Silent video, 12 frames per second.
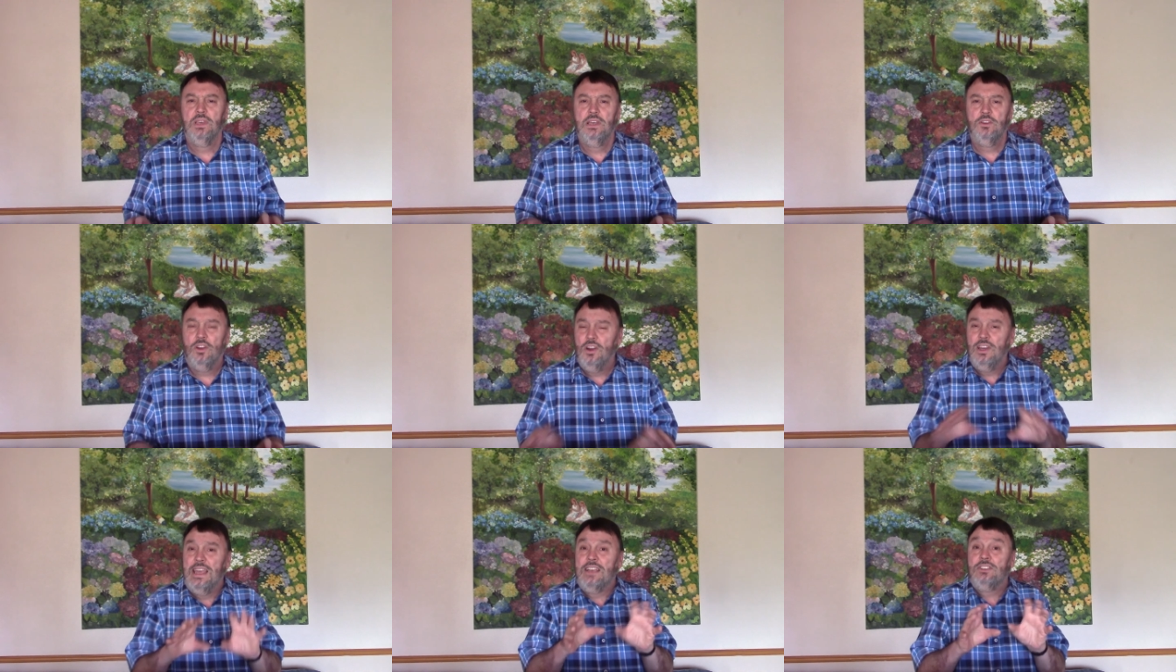Not
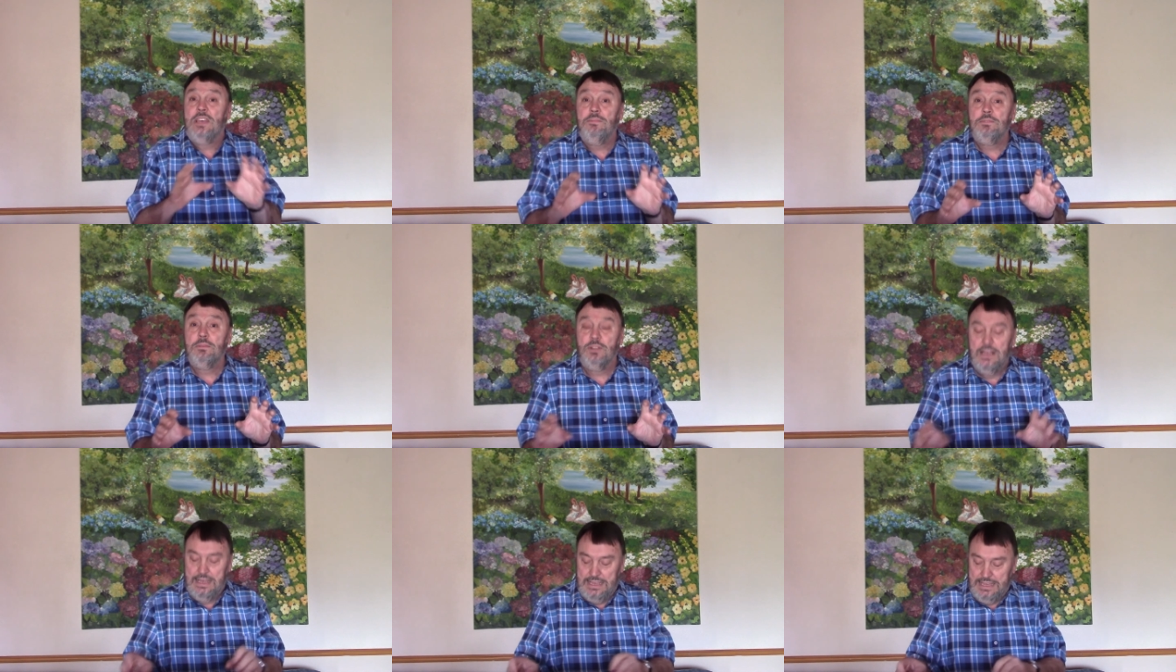only
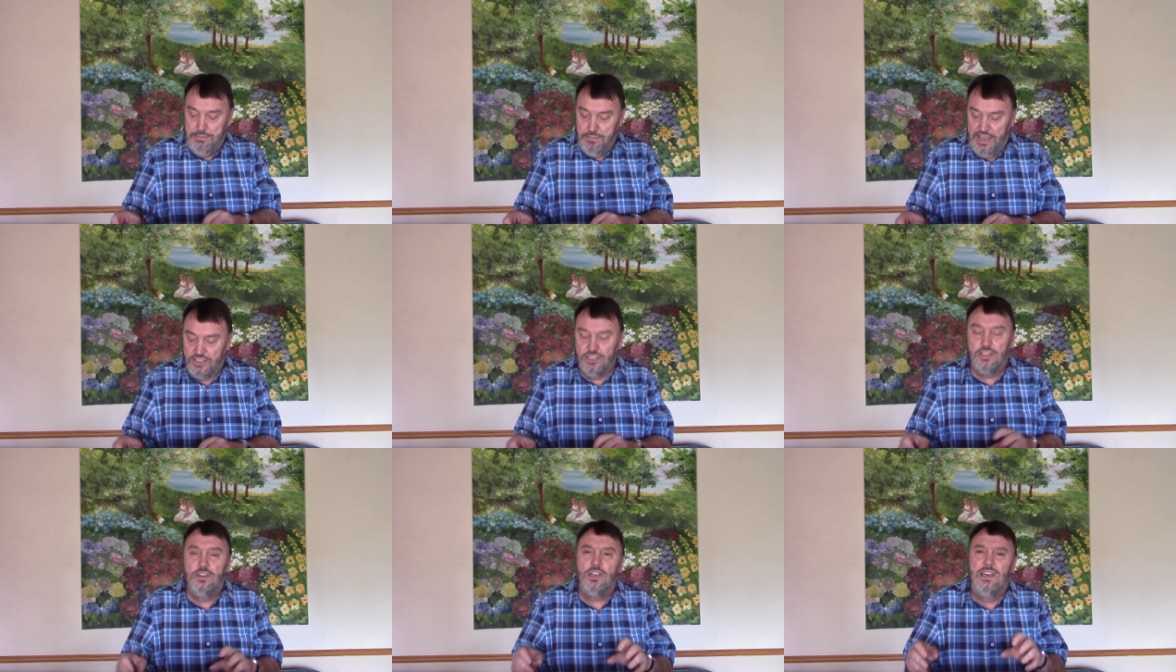acceptable, he makes
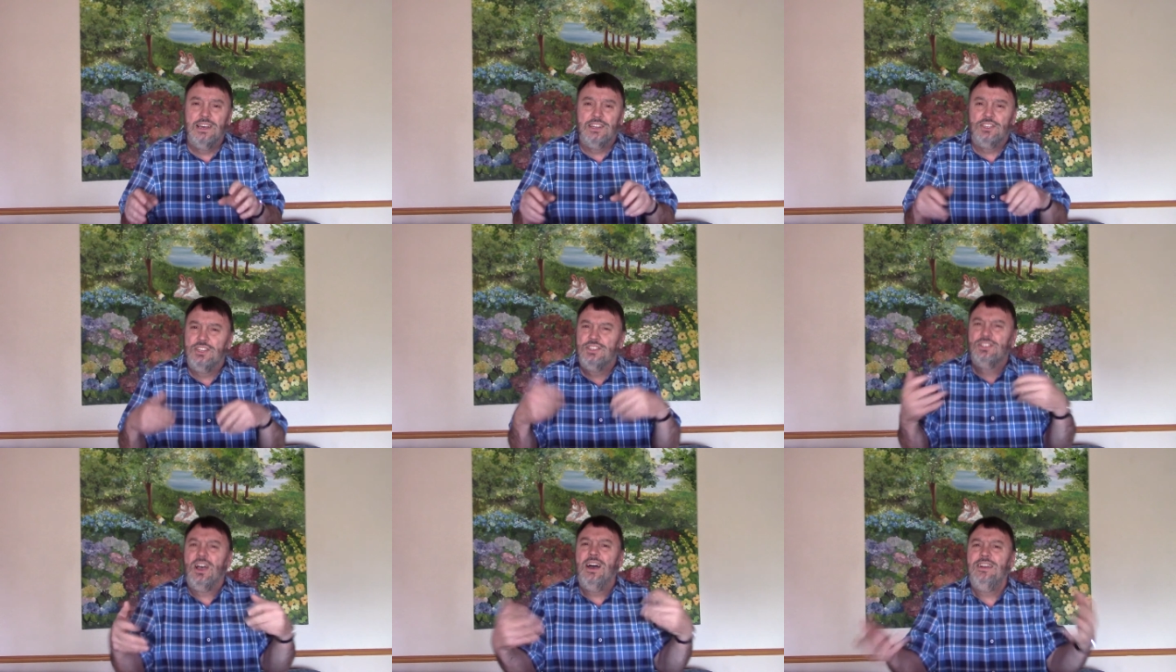it look
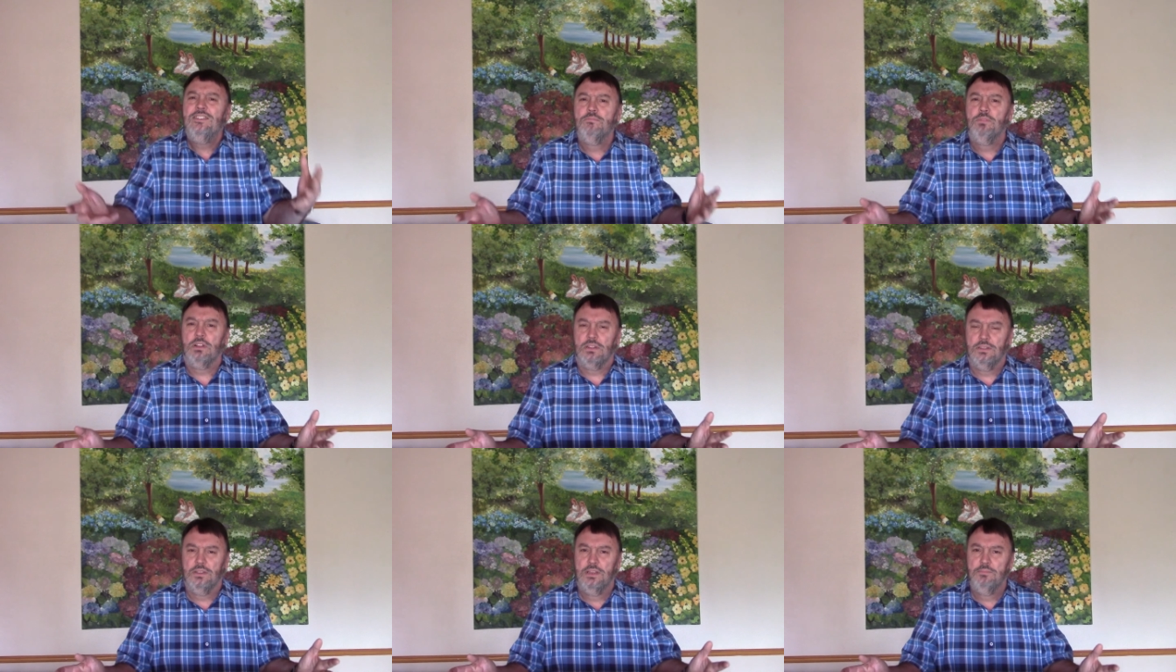
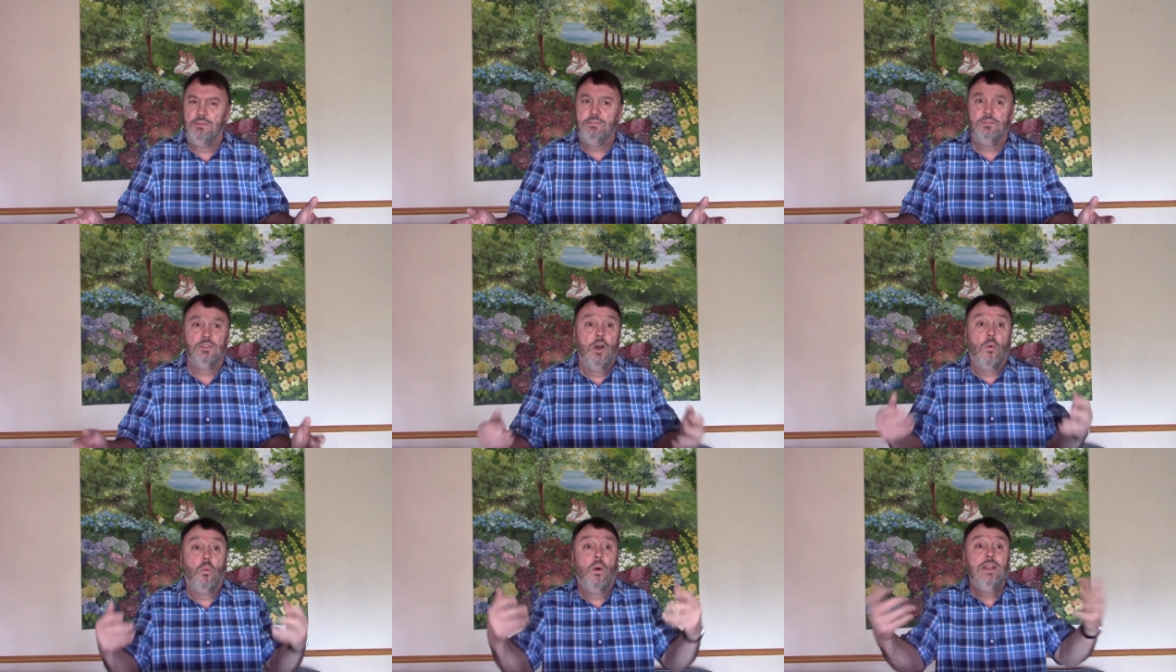desirable. People
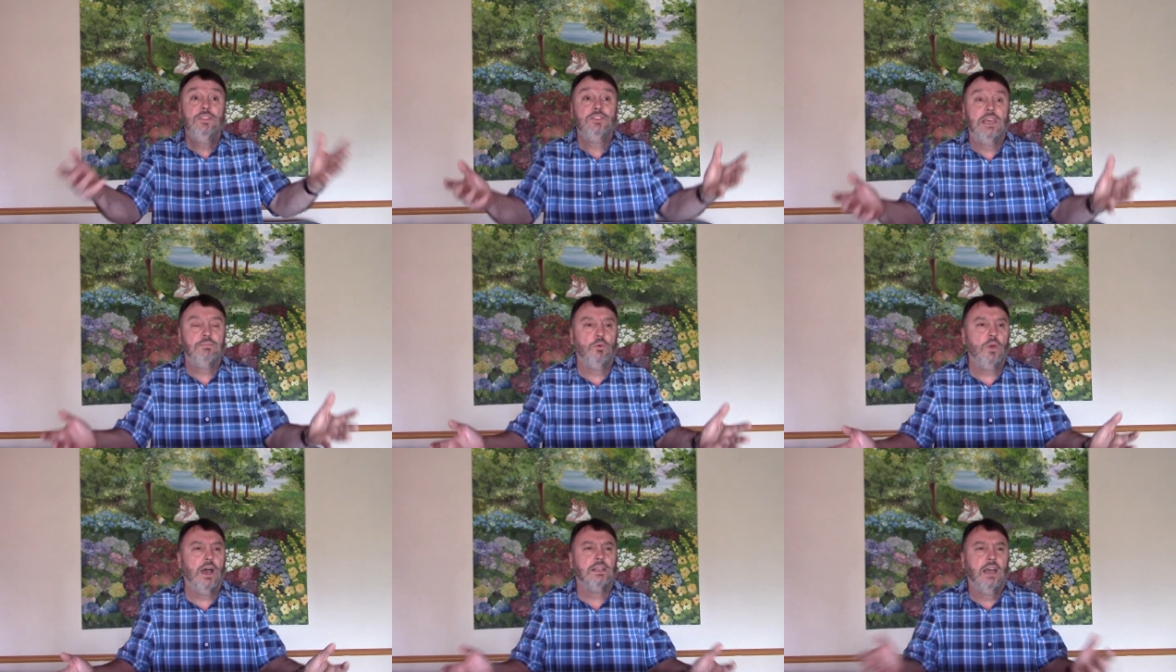want that.
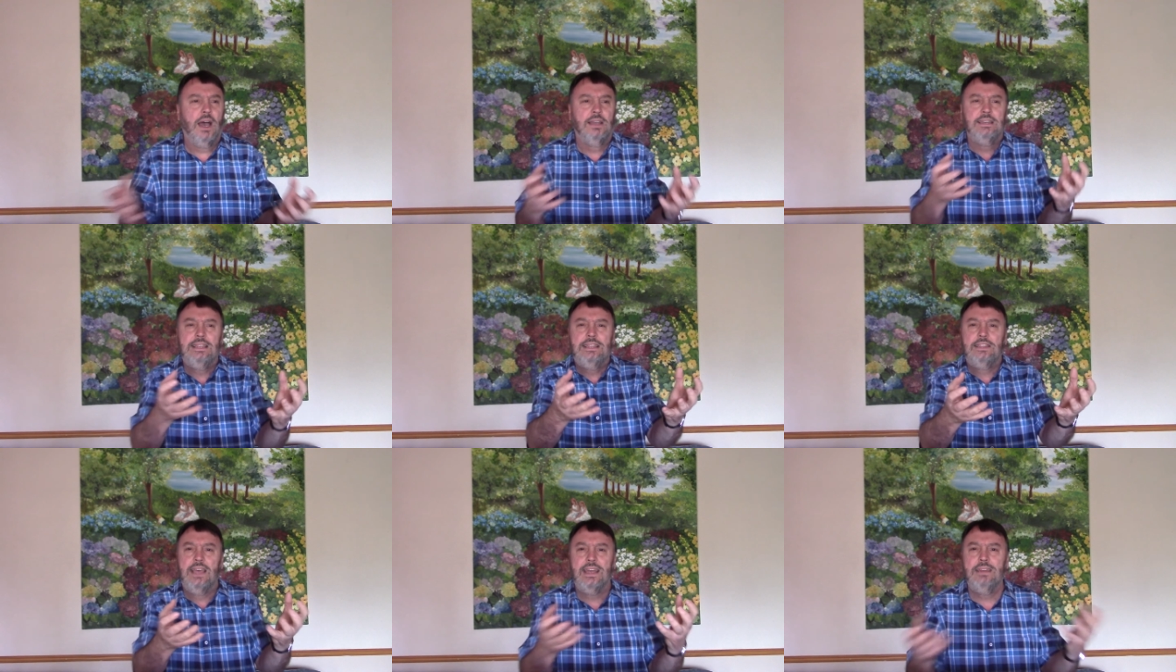I, I
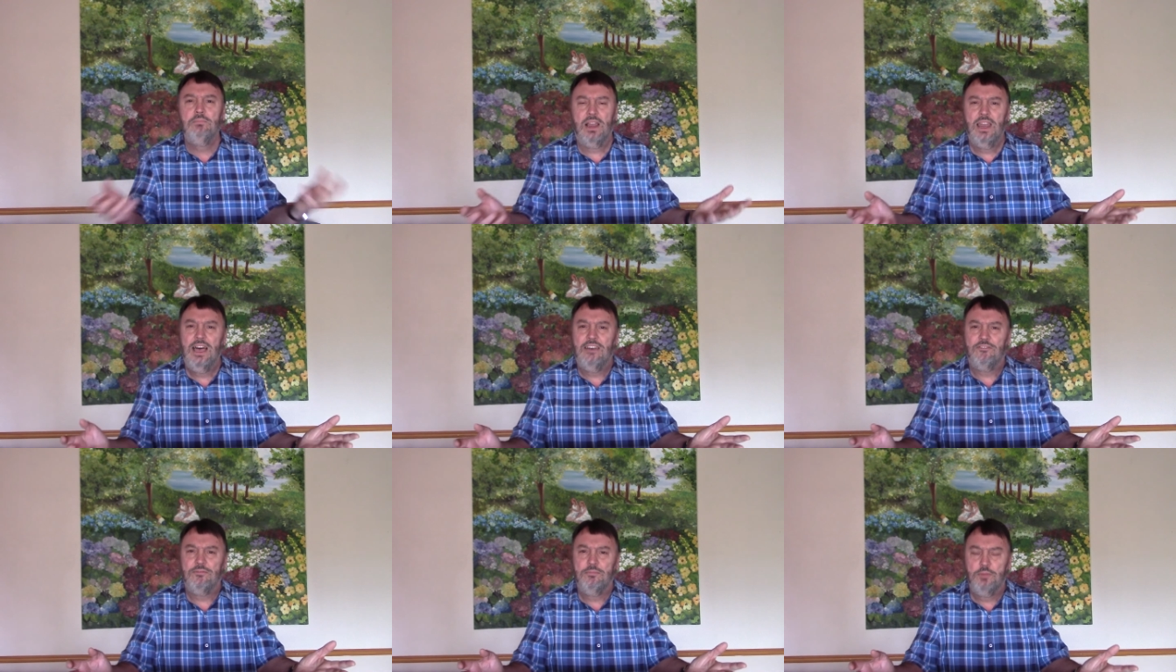need that in my
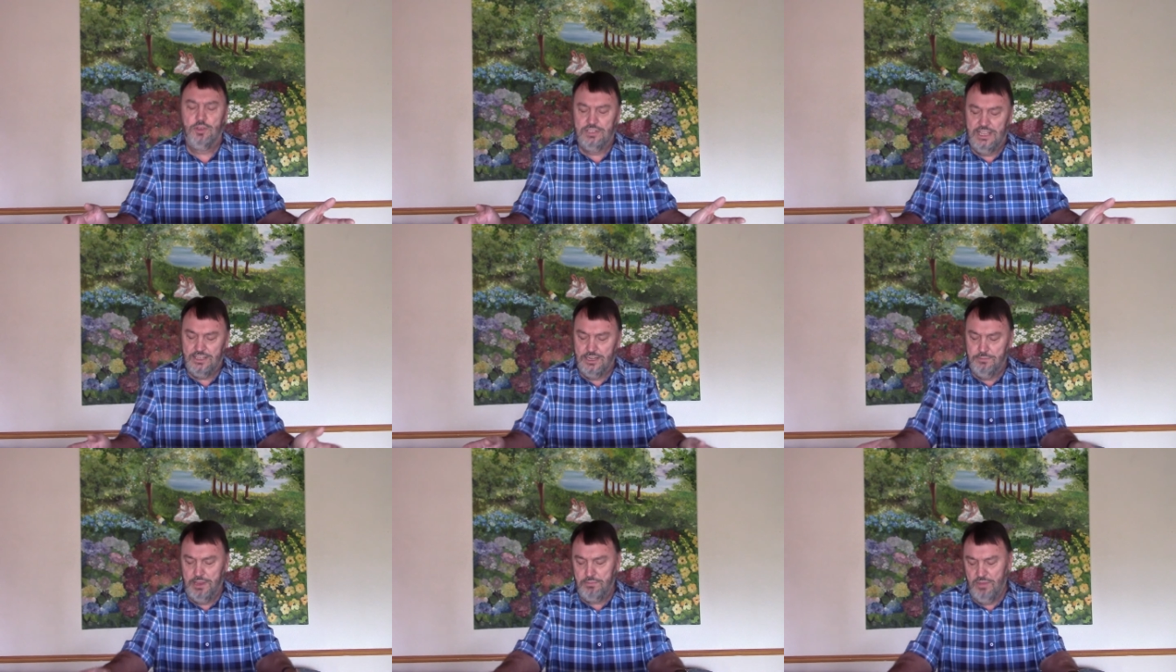life because that's going
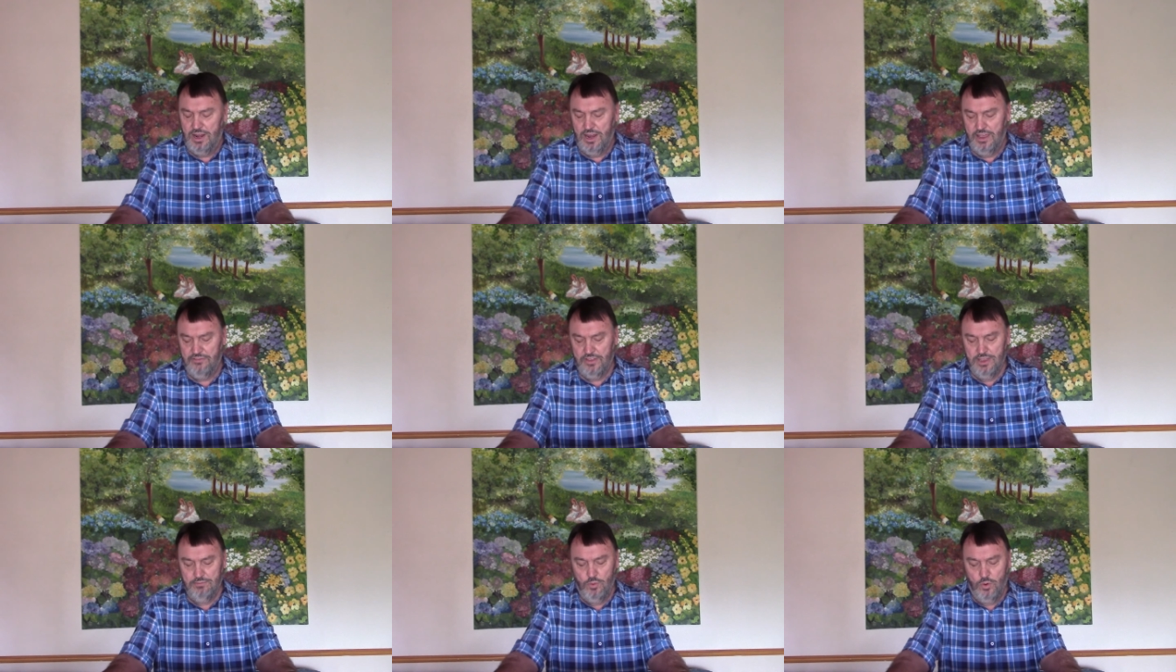to make my life
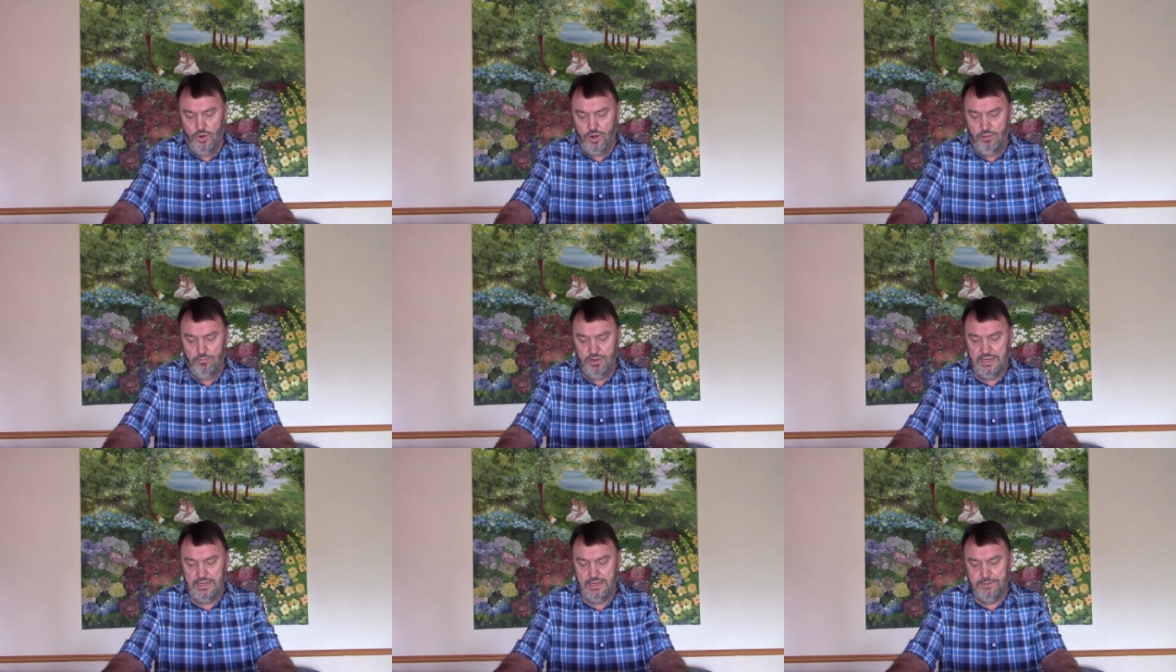more
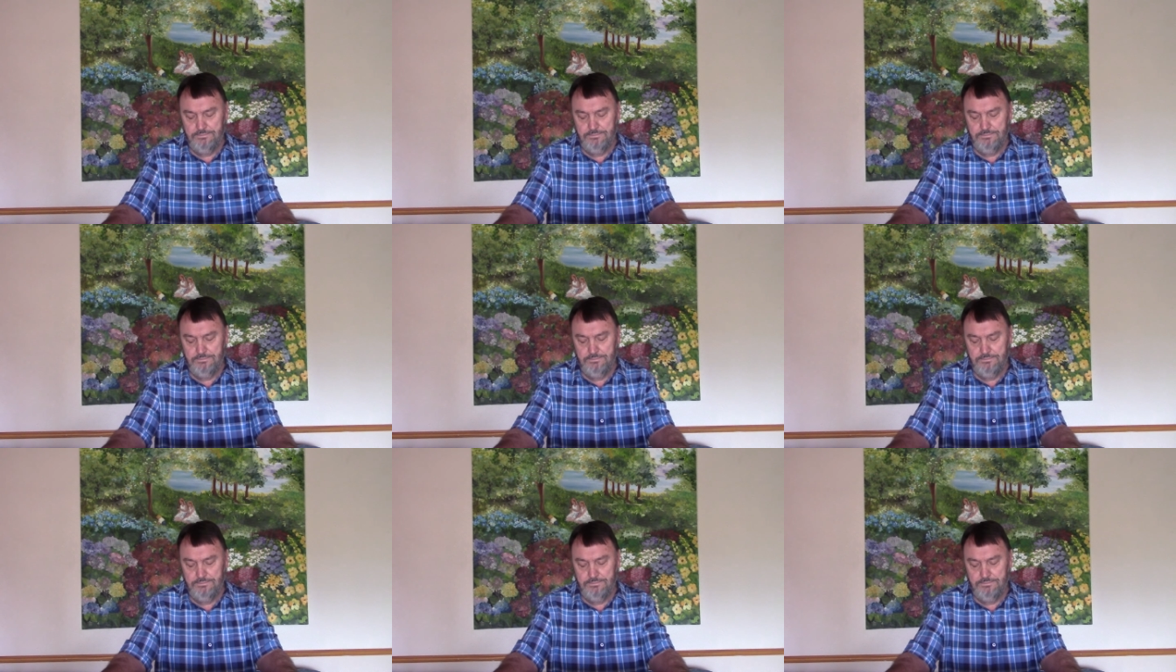complete.